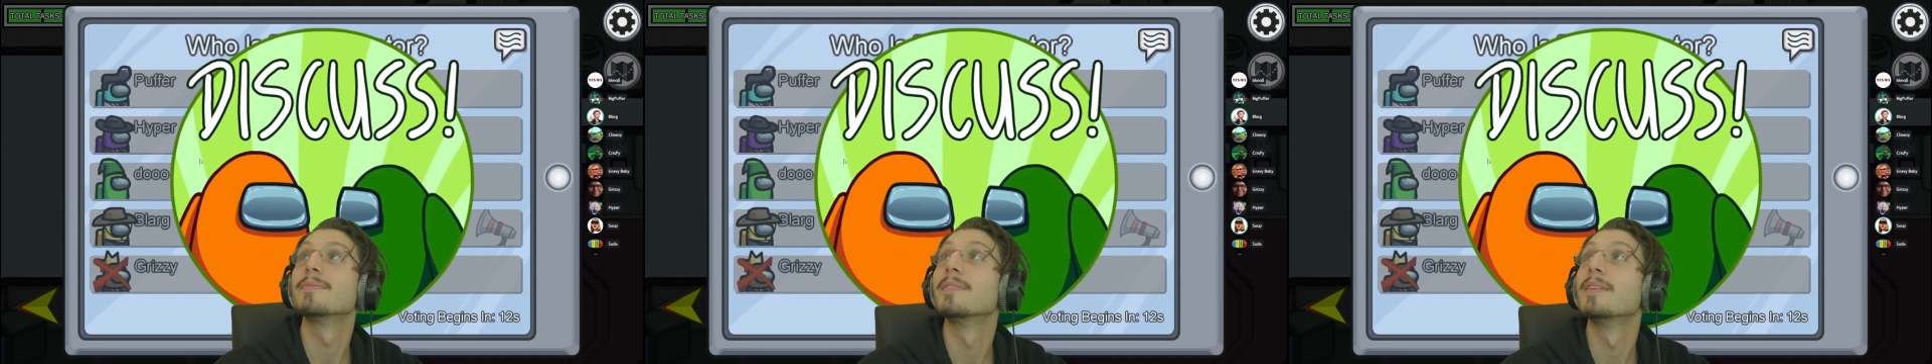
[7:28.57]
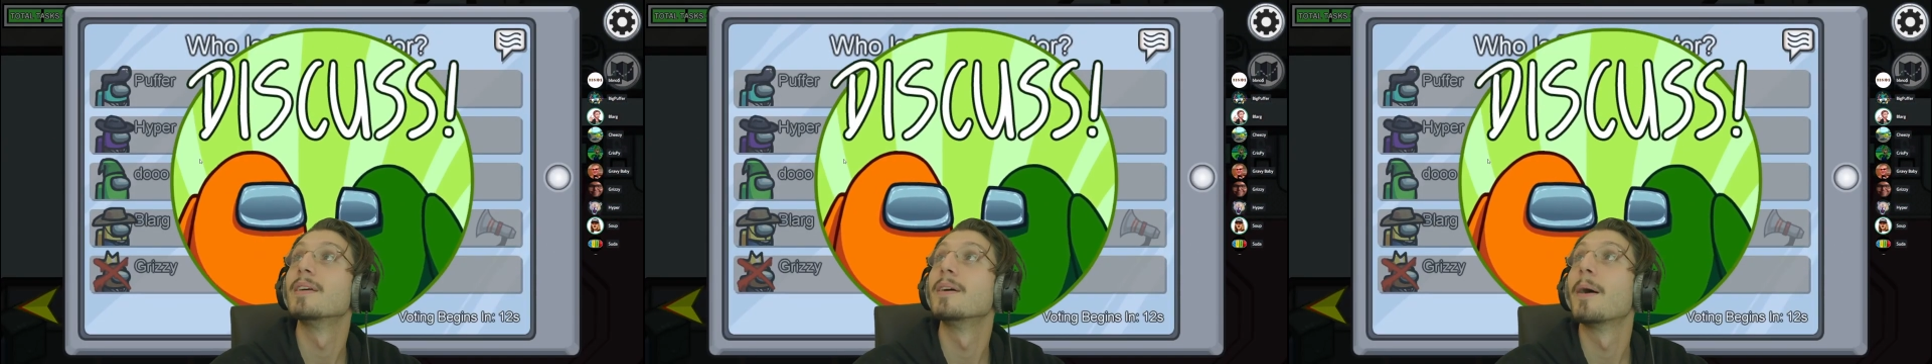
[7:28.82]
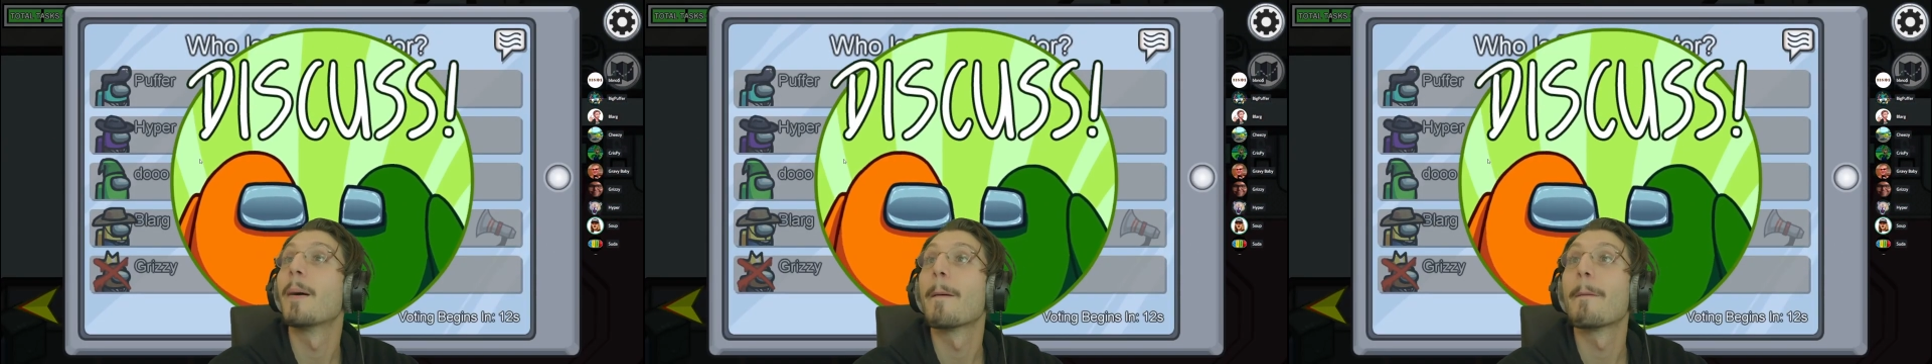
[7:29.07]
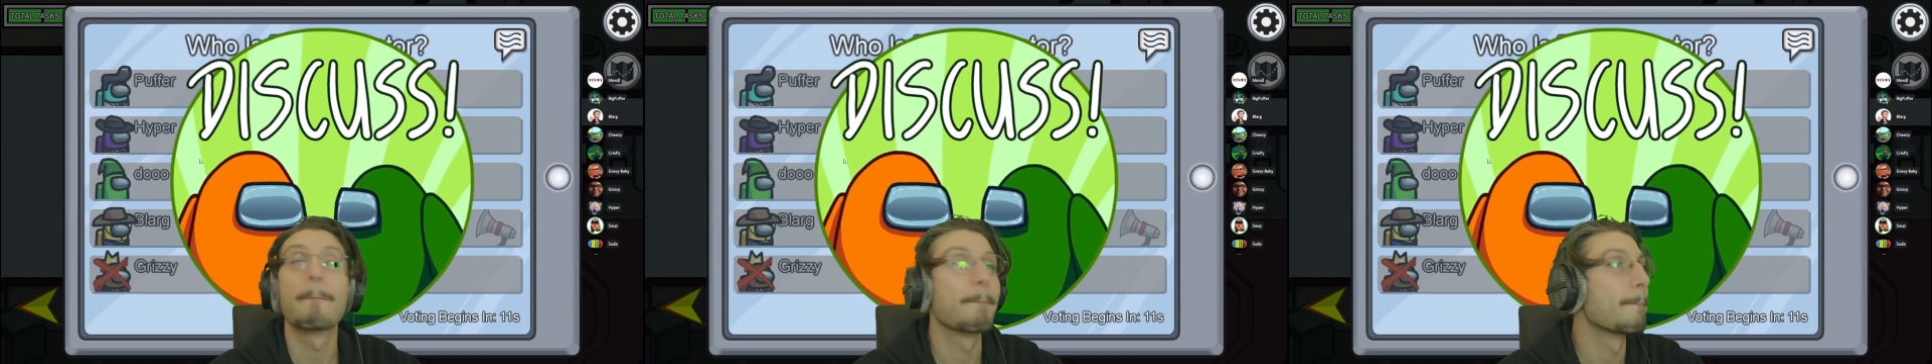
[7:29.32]
Where dead?
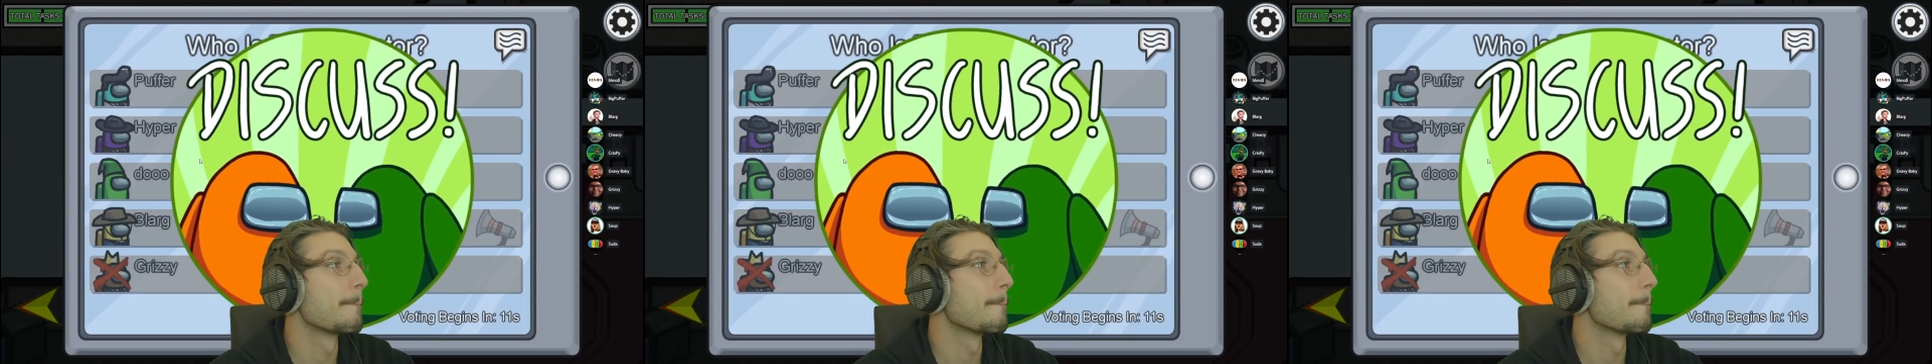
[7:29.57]
Mm.